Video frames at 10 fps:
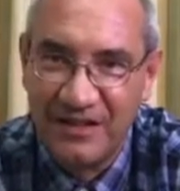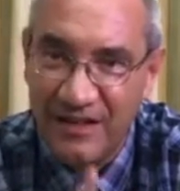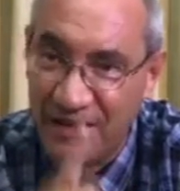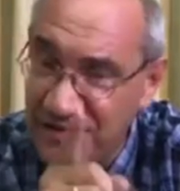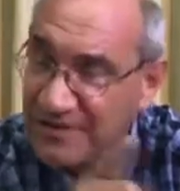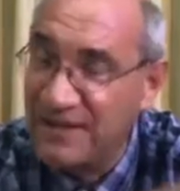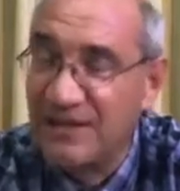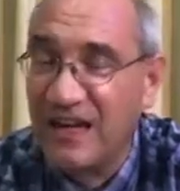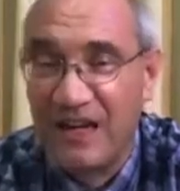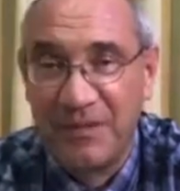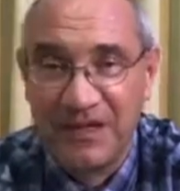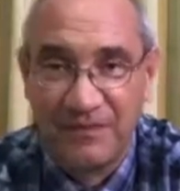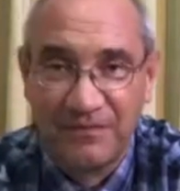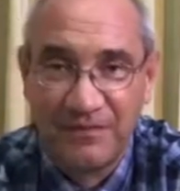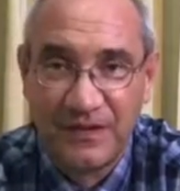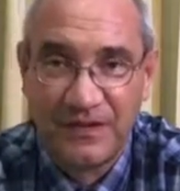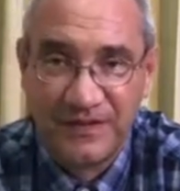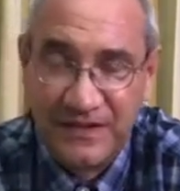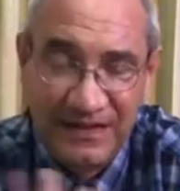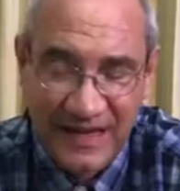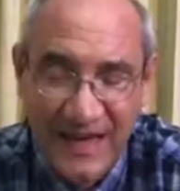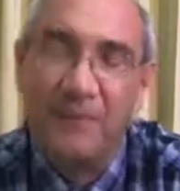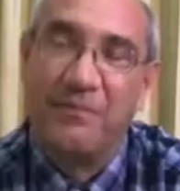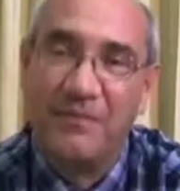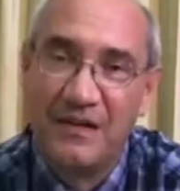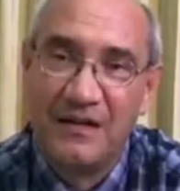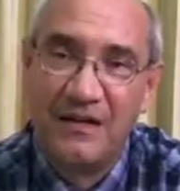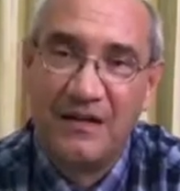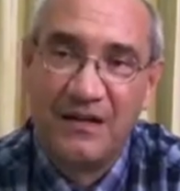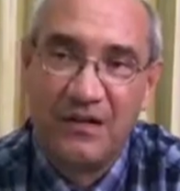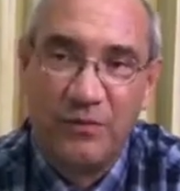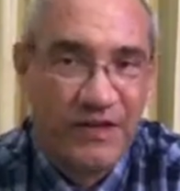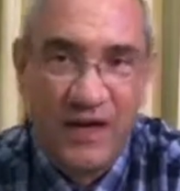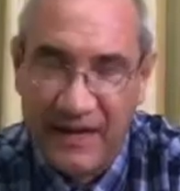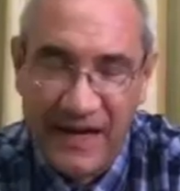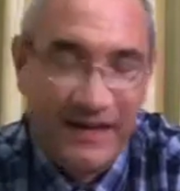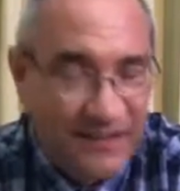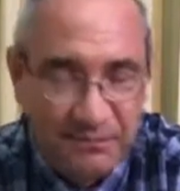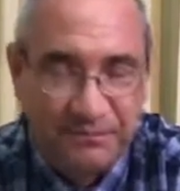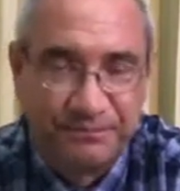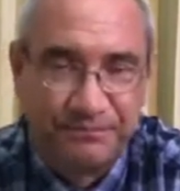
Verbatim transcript: Yes, sin came in. Sin came without Adam,